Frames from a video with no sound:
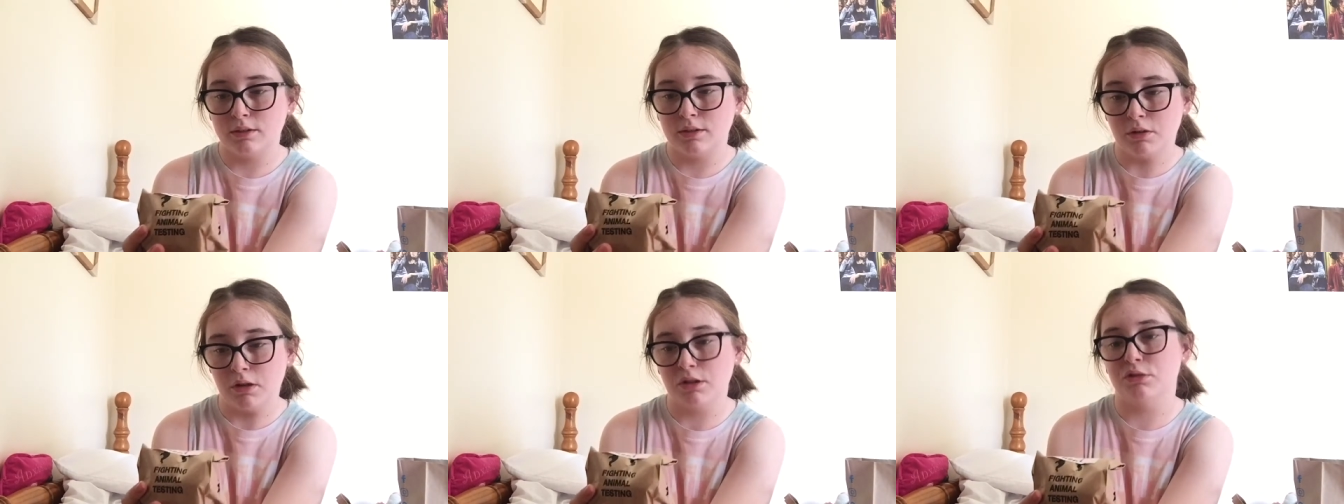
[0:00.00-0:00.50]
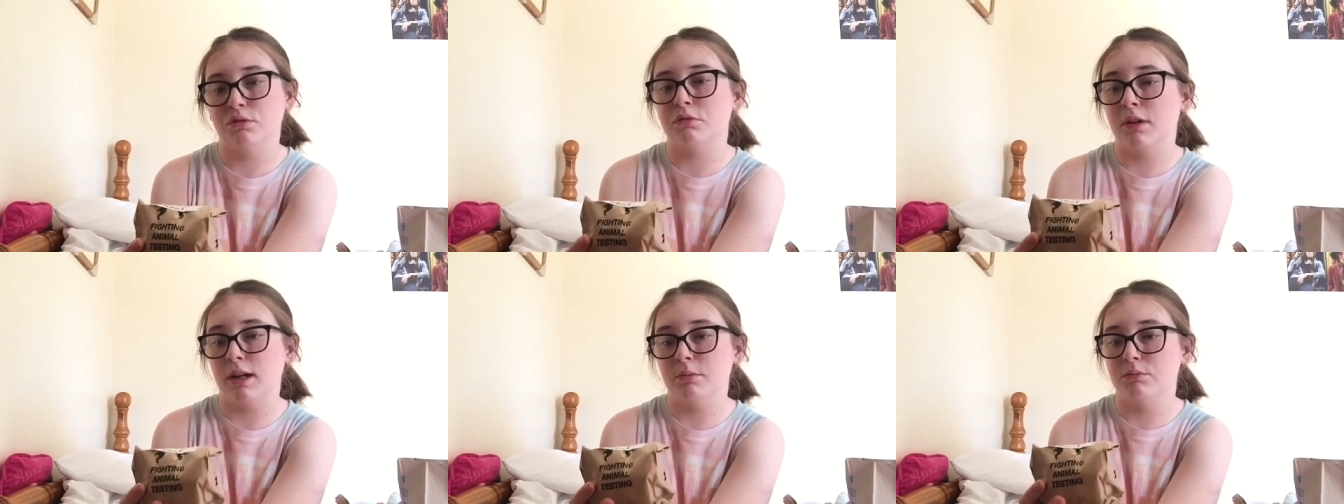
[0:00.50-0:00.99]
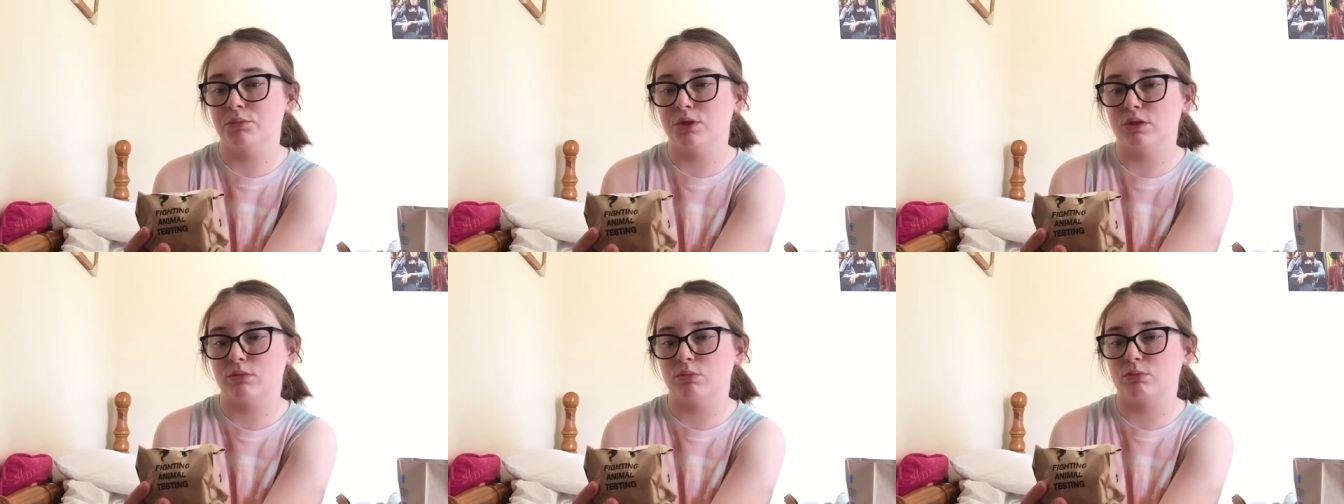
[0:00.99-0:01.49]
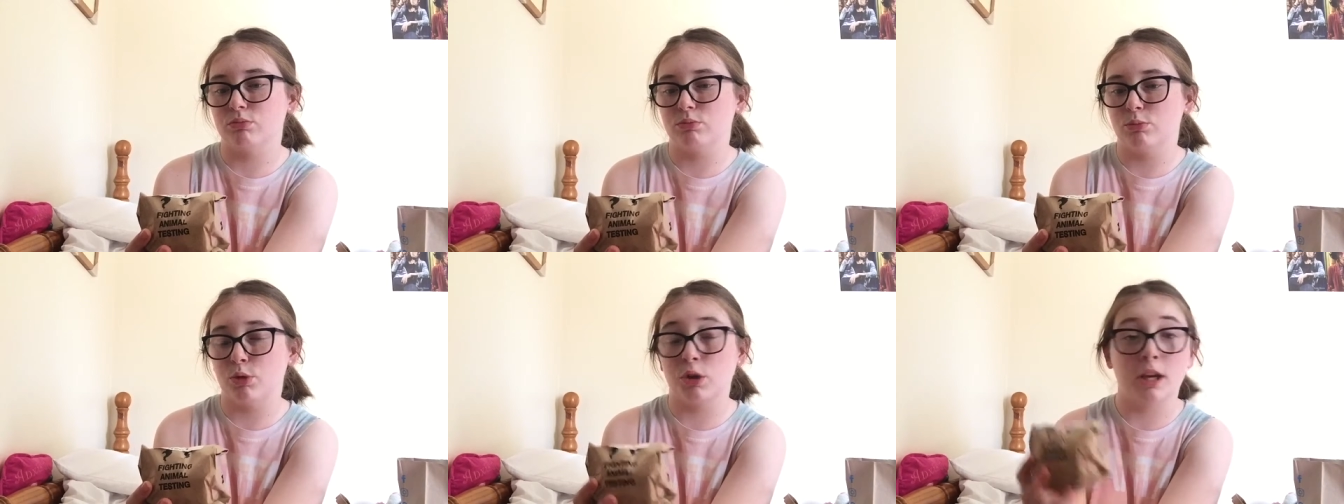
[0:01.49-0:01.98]
200 grams
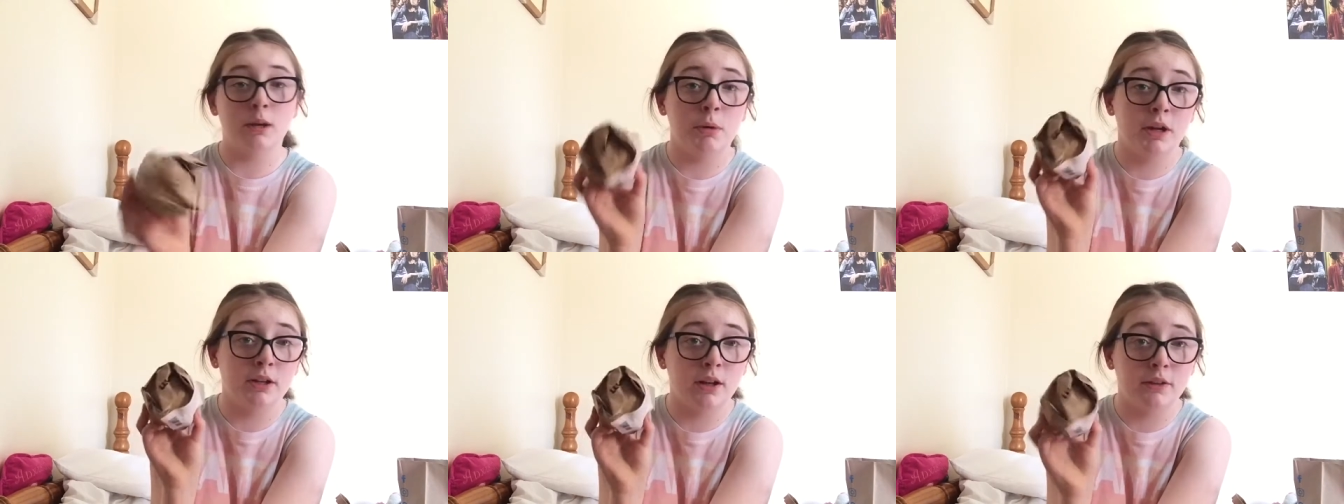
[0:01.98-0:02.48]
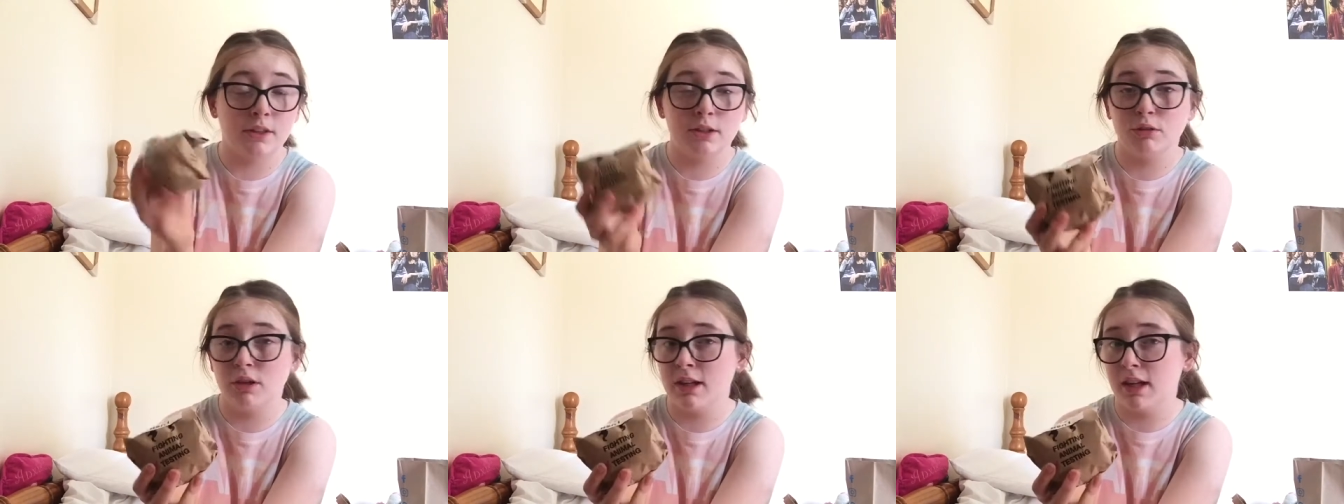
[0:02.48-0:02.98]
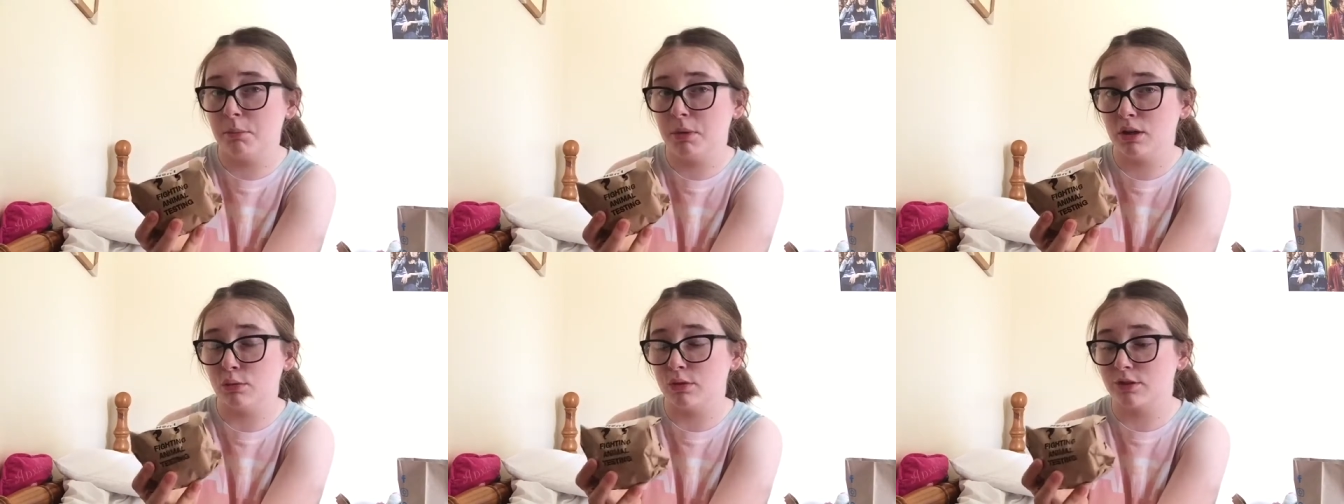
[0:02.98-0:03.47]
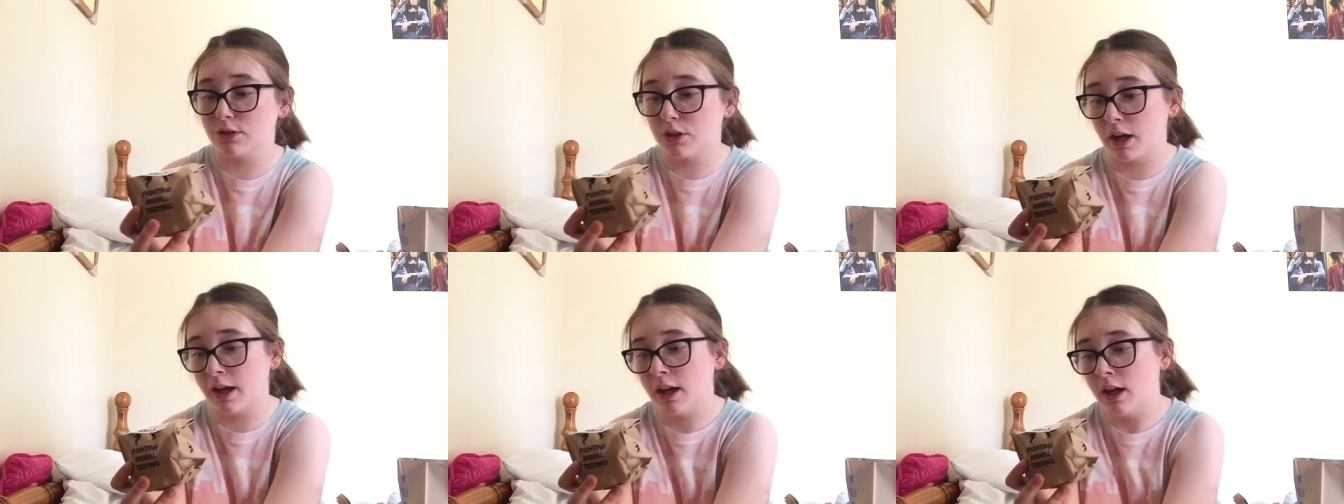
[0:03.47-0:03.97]
okay i think you can get bigger ones
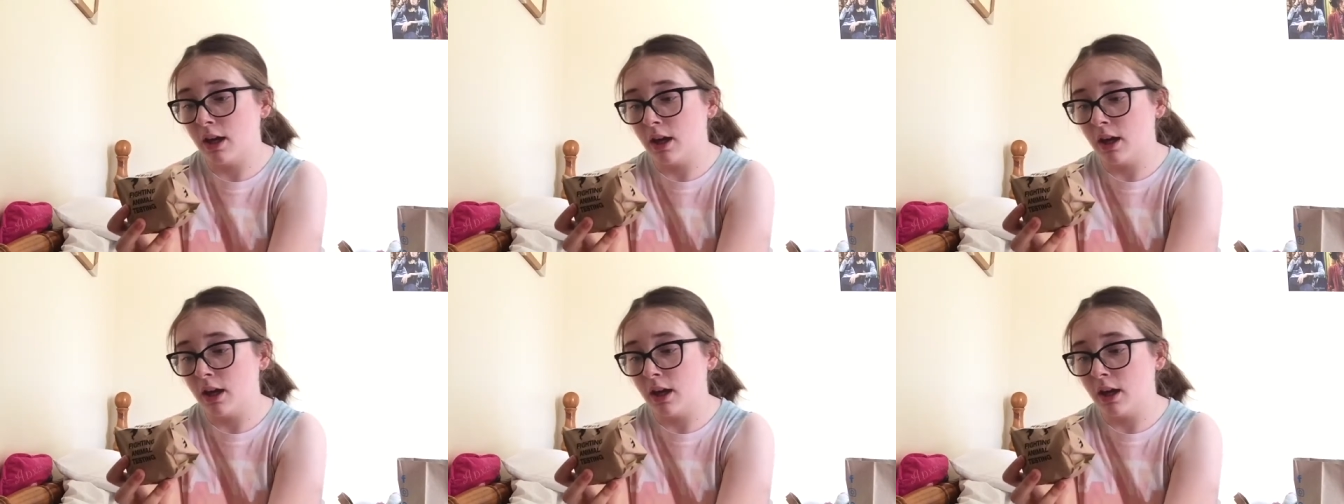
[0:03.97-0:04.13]
okay